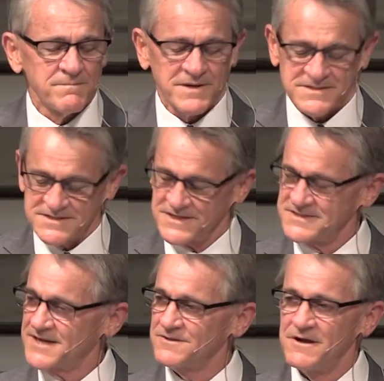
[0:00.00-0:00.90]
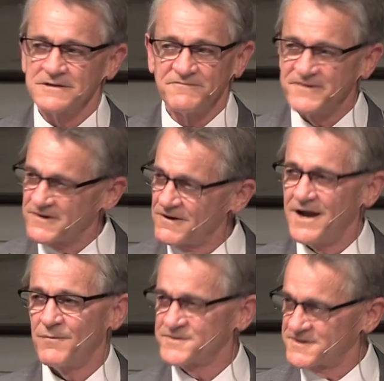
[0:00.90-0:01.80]
Because it doesn't take long to figure
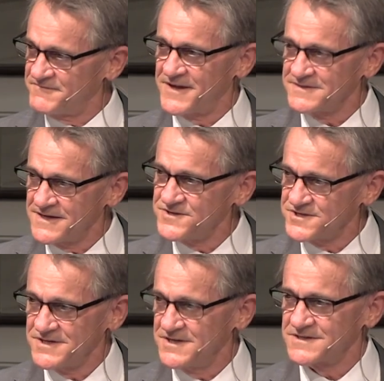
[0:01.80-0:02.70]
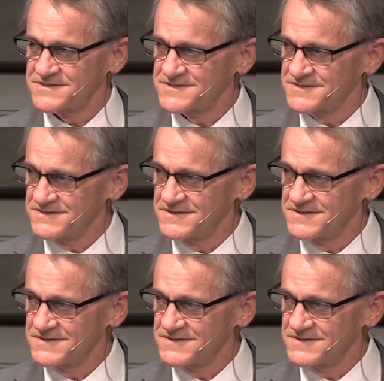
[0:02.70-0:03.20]
out what the foundation is,